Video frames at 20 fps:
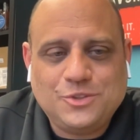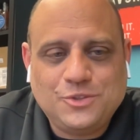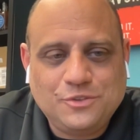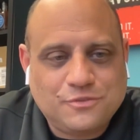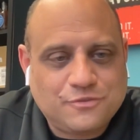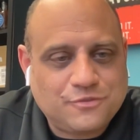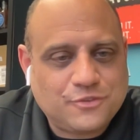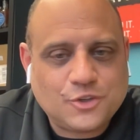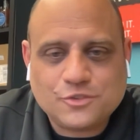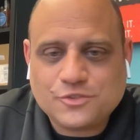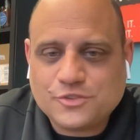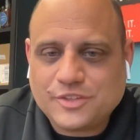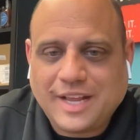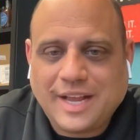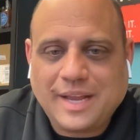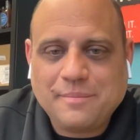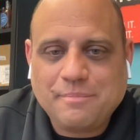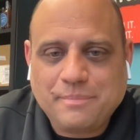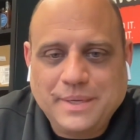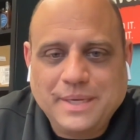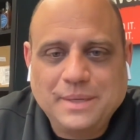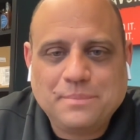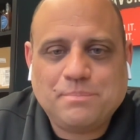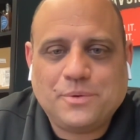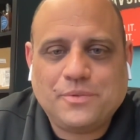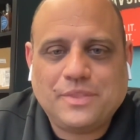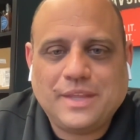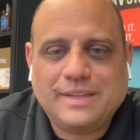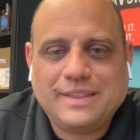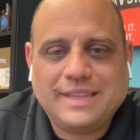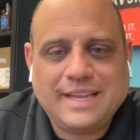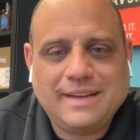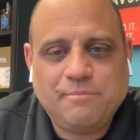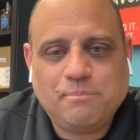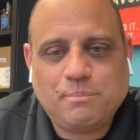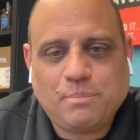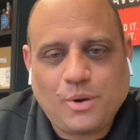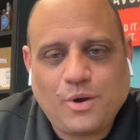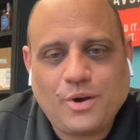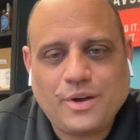to first-time people that
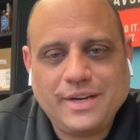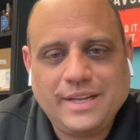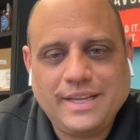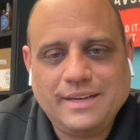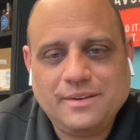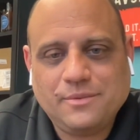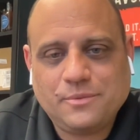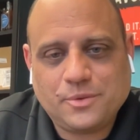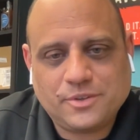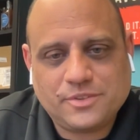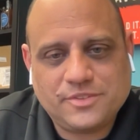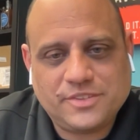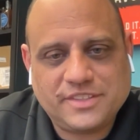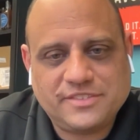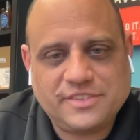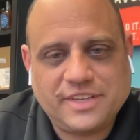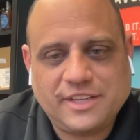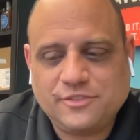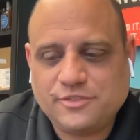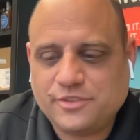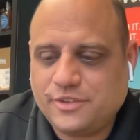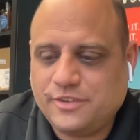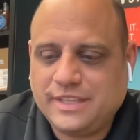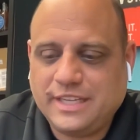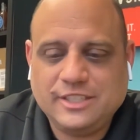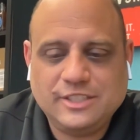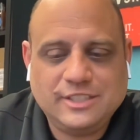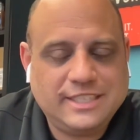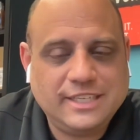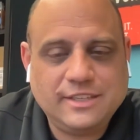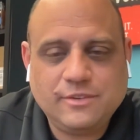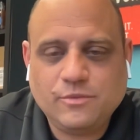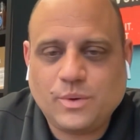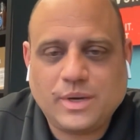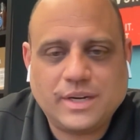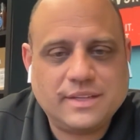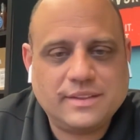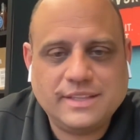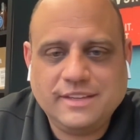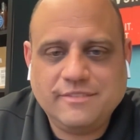then bought in and were successful and then didn't
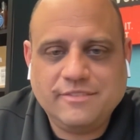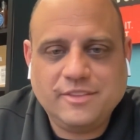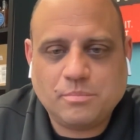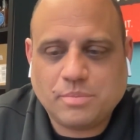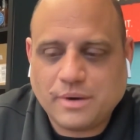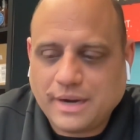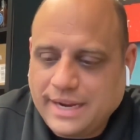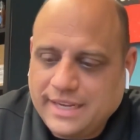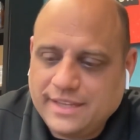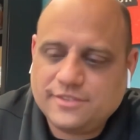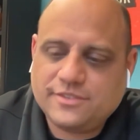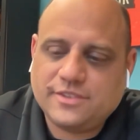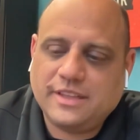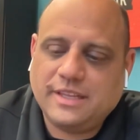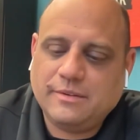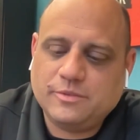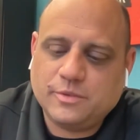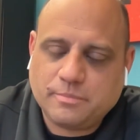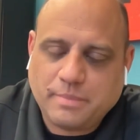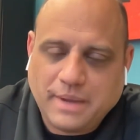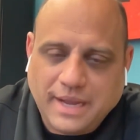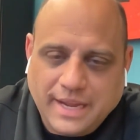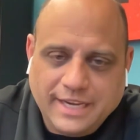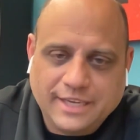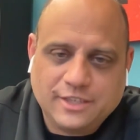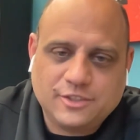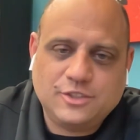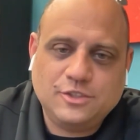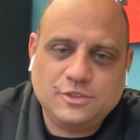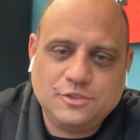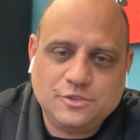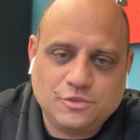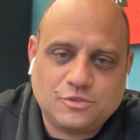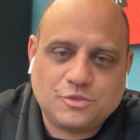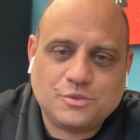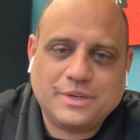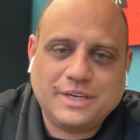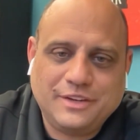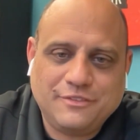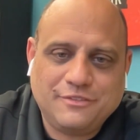want to leave the brand. So they were buying two,
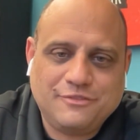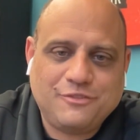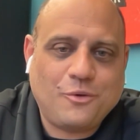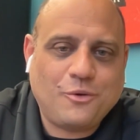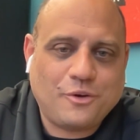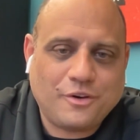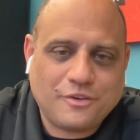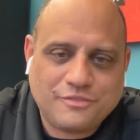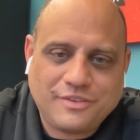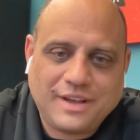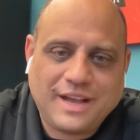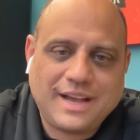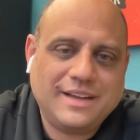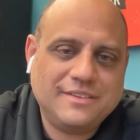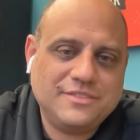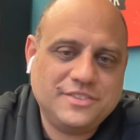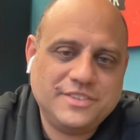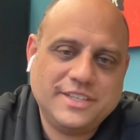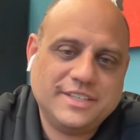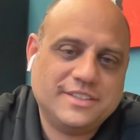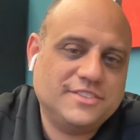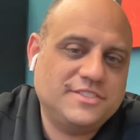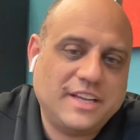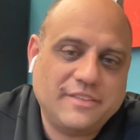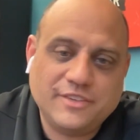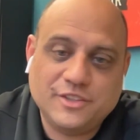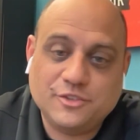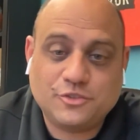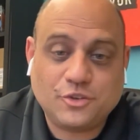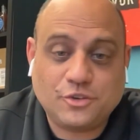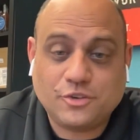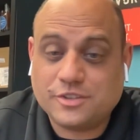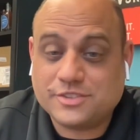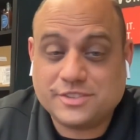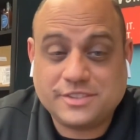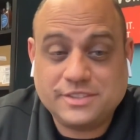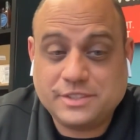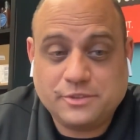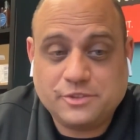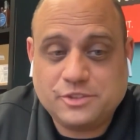three, four, five, six, seven
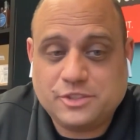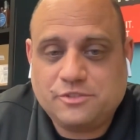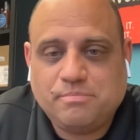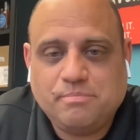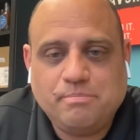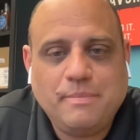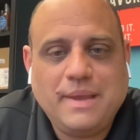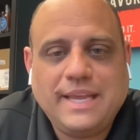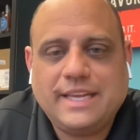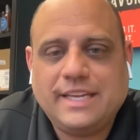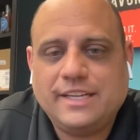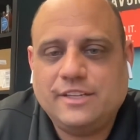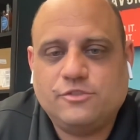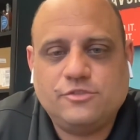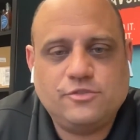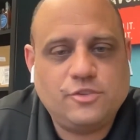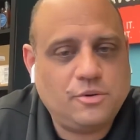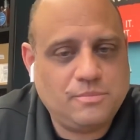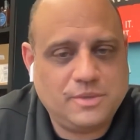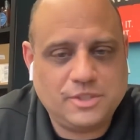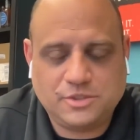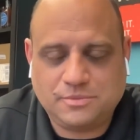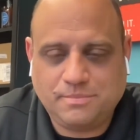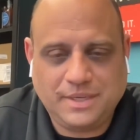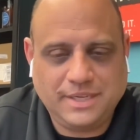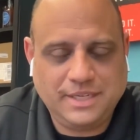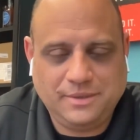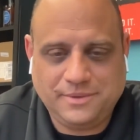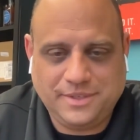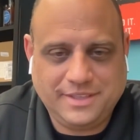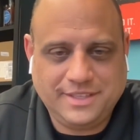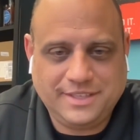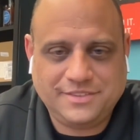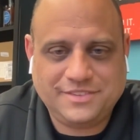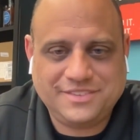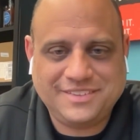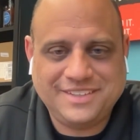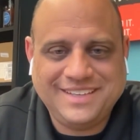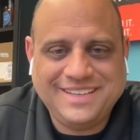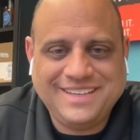stores, but they were just making so much money with
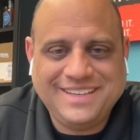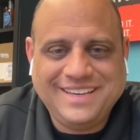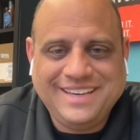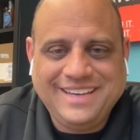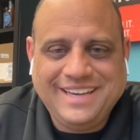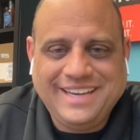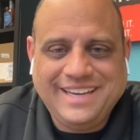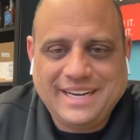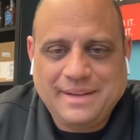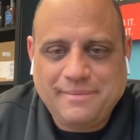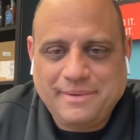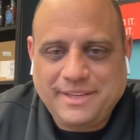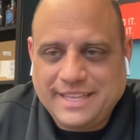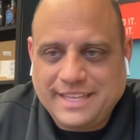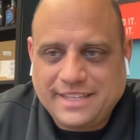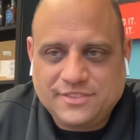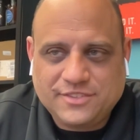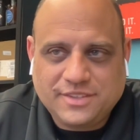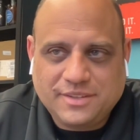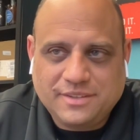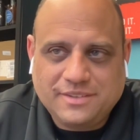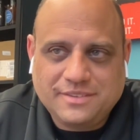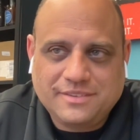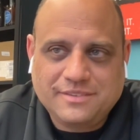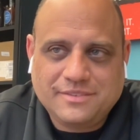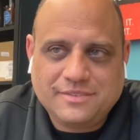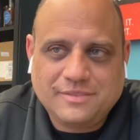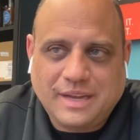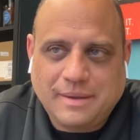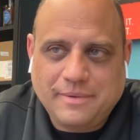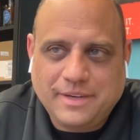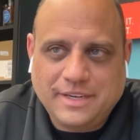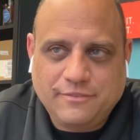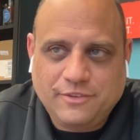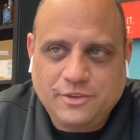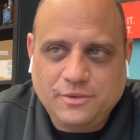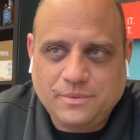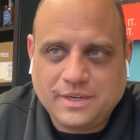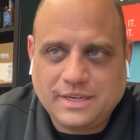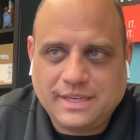us. And I mean, that's the, I mean,
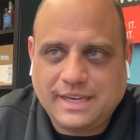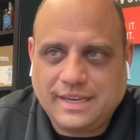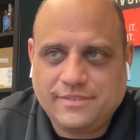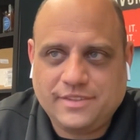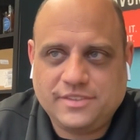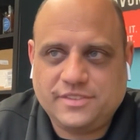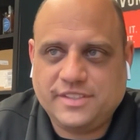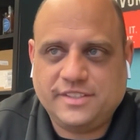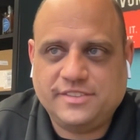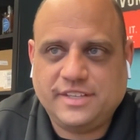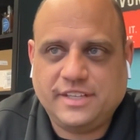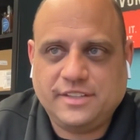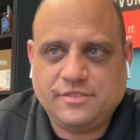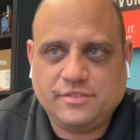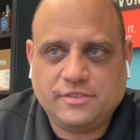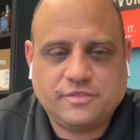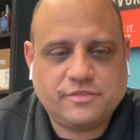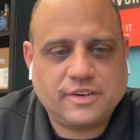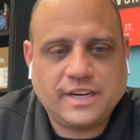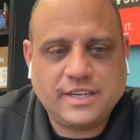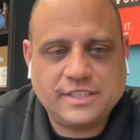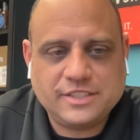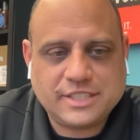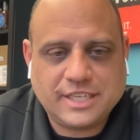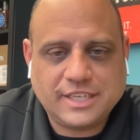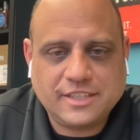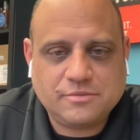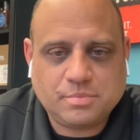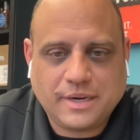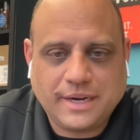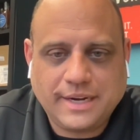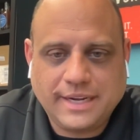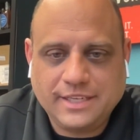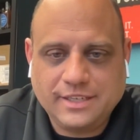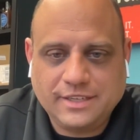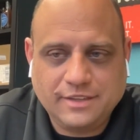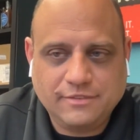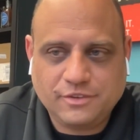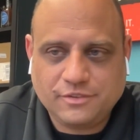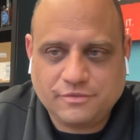if you want to have a successful franchise
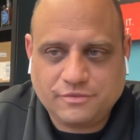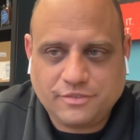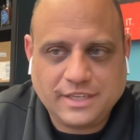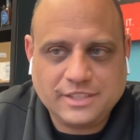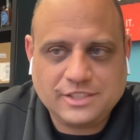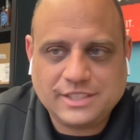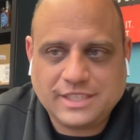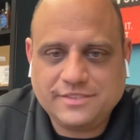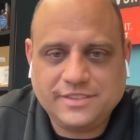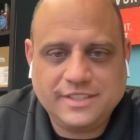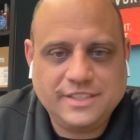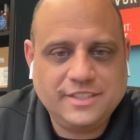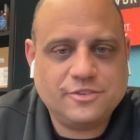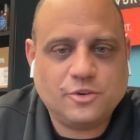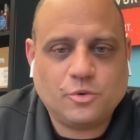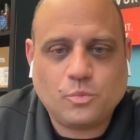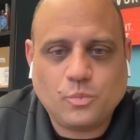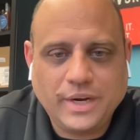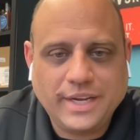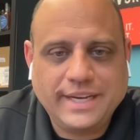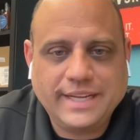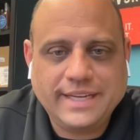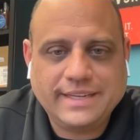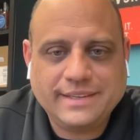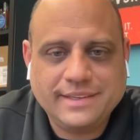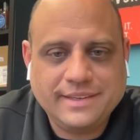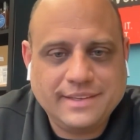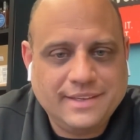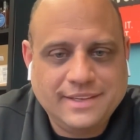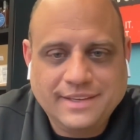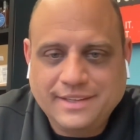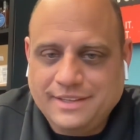brand, if your franchisees are winning,